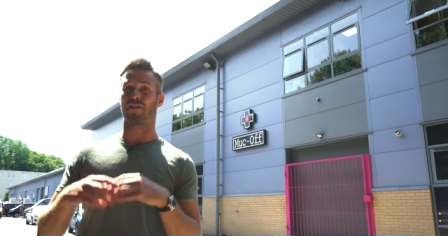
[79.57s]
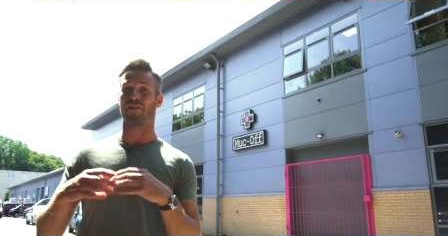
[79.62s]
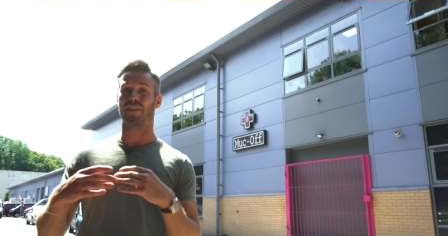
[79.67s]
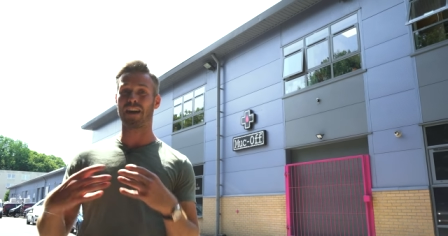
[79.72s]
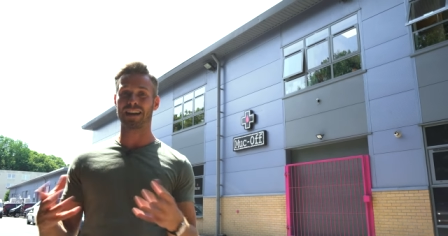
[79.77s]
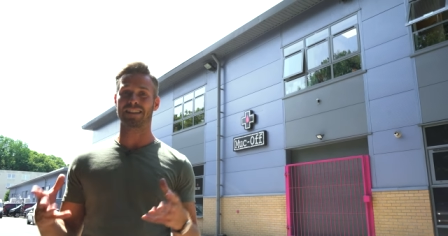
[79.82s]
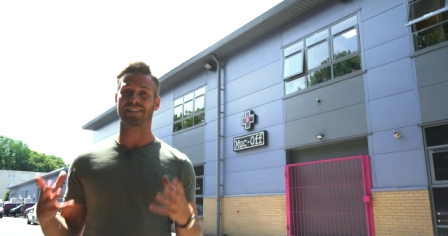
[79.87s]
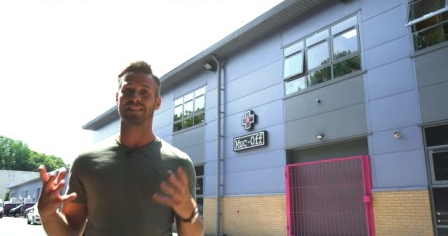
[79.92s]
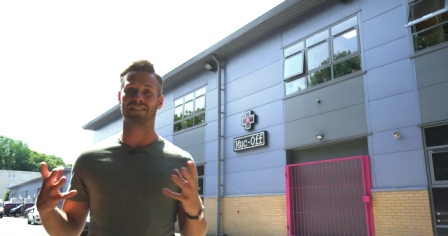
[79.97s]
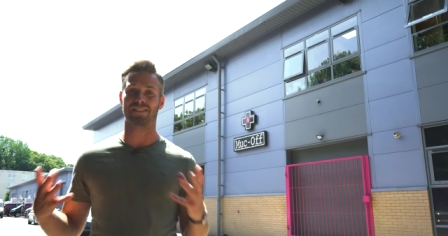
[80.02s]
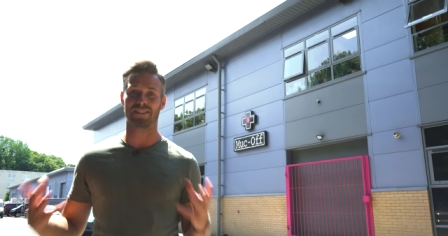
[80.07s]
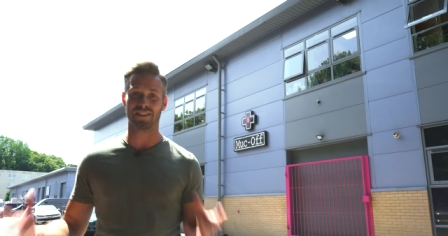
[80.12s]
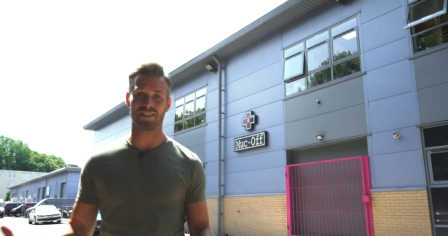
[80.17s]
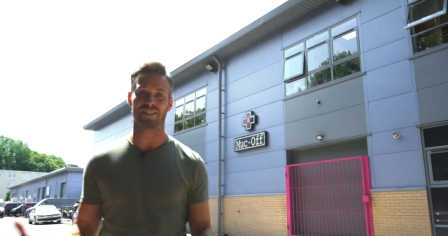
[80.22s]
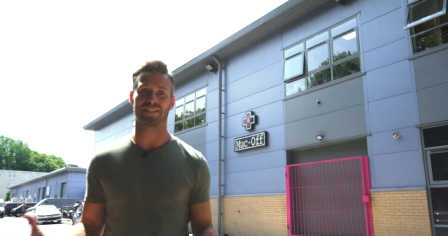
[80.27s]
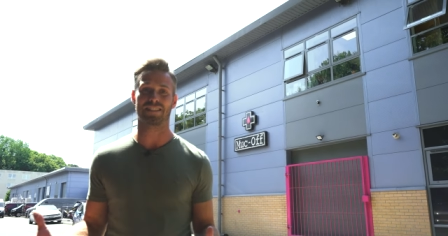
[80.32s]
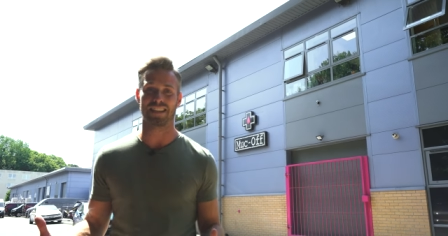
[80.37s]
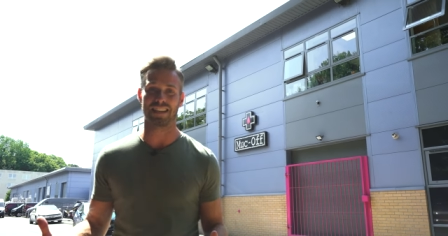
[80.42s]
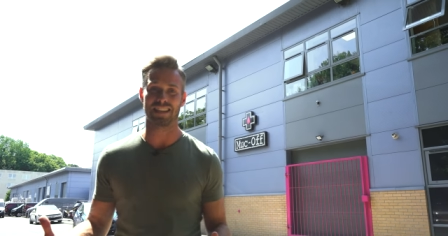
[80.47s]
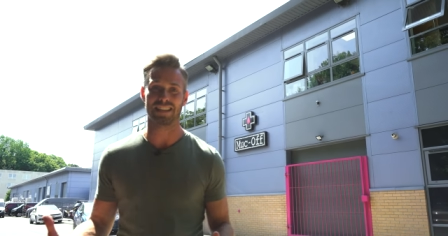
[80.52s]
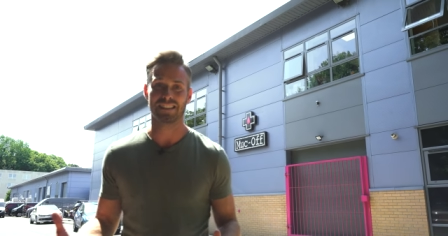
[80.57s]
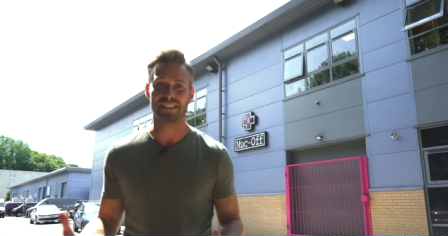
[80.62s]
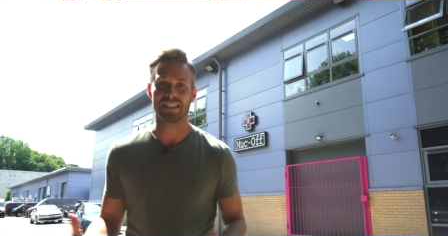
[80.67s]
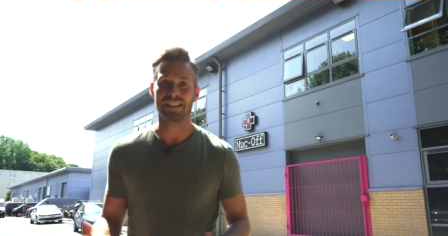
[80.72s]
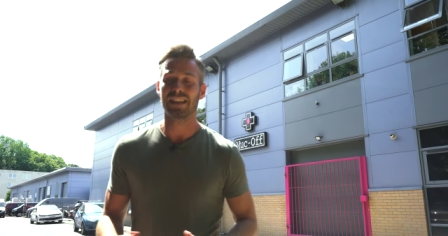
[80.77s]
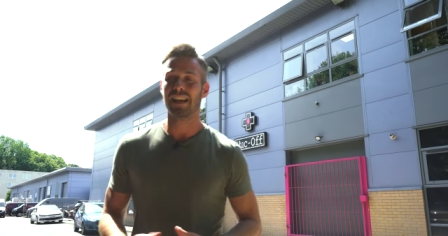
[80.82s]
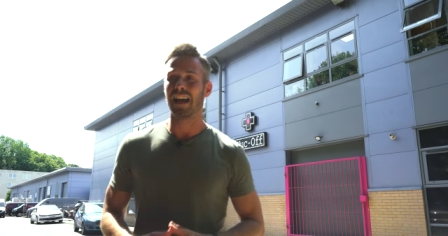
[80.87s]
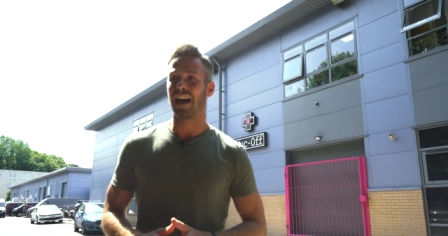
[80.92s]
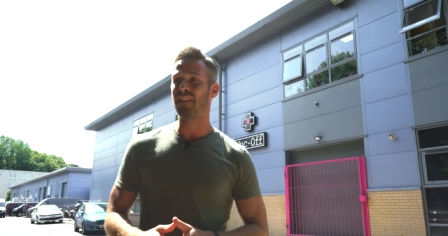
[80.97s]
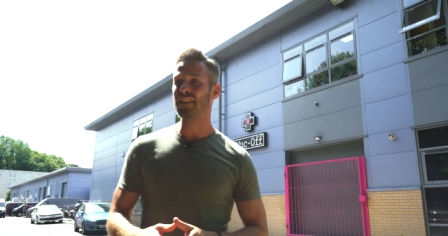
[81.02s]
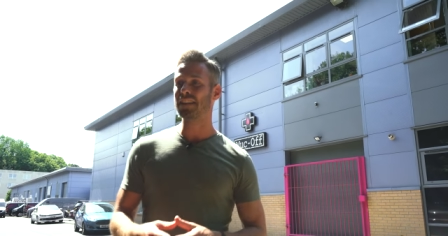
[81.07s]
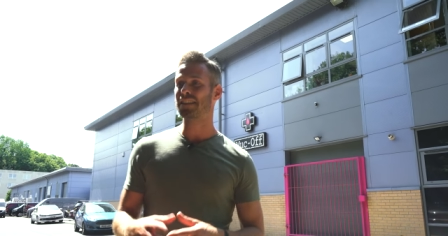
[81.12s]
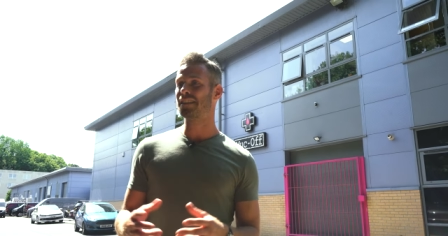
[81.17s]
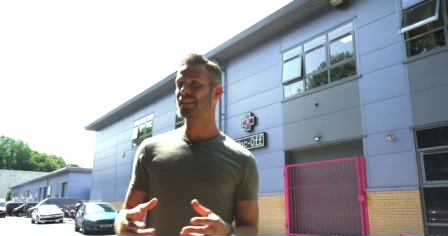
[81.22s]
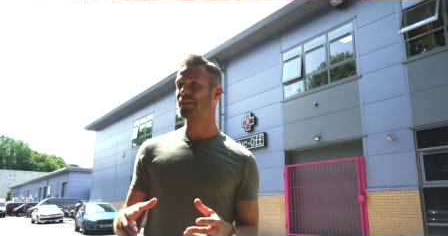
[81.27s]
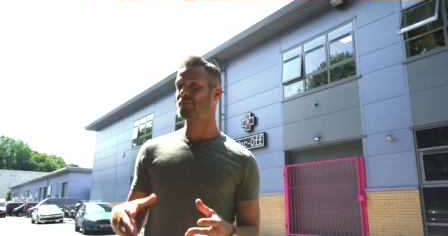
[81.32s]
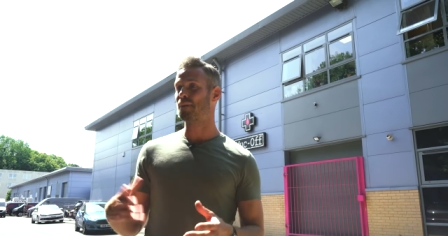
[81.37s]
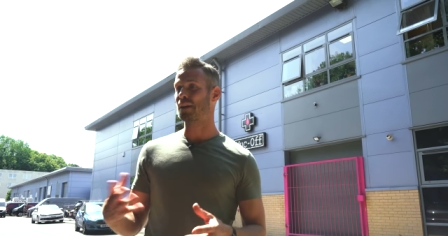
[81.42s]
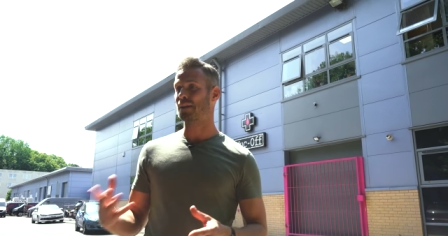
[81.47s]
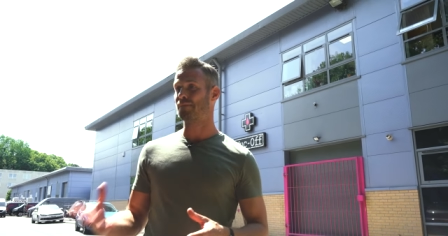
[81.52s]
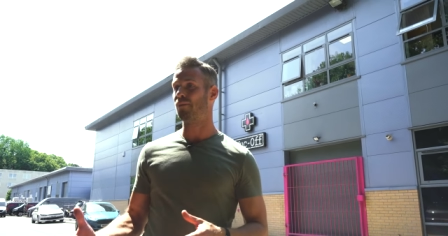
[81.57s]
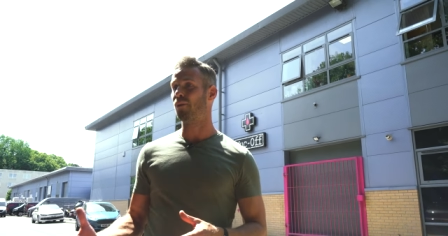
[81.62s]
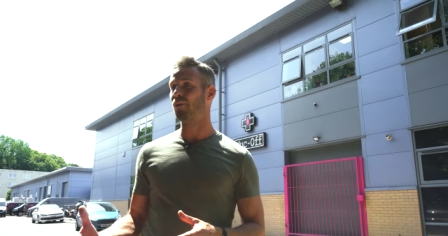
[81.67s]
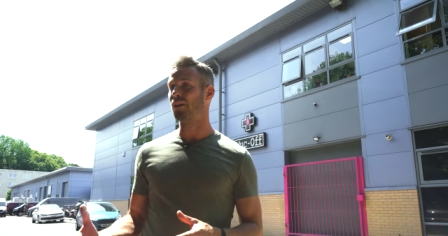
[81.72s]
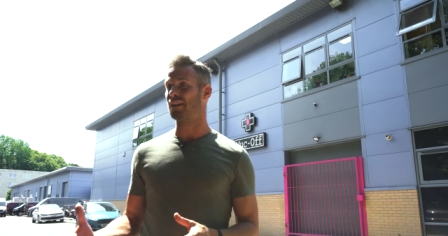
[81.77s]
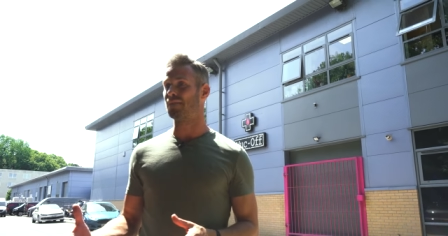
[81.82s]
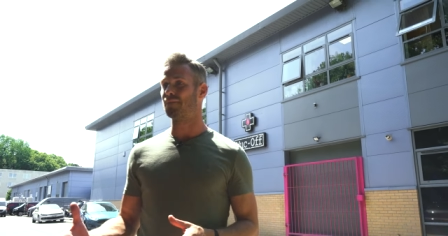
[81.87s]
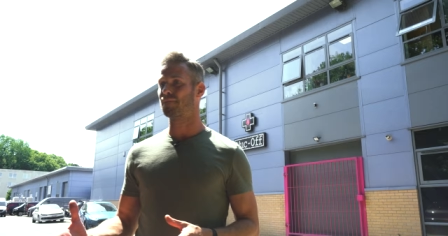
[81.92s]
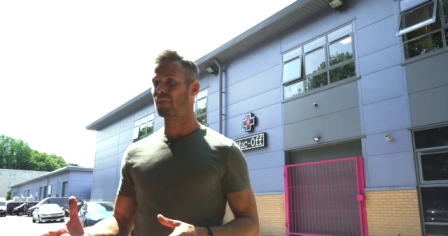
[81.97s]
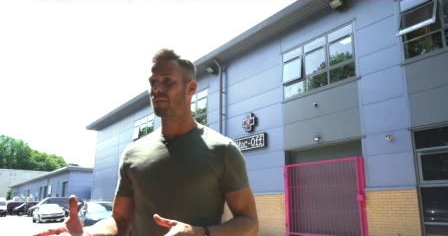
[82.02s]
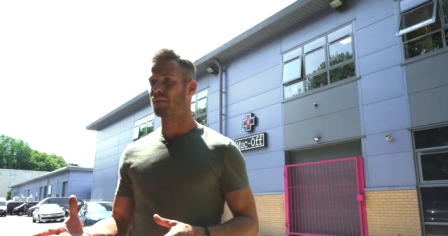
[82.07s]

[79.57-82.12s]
that dirty. And this is a big point,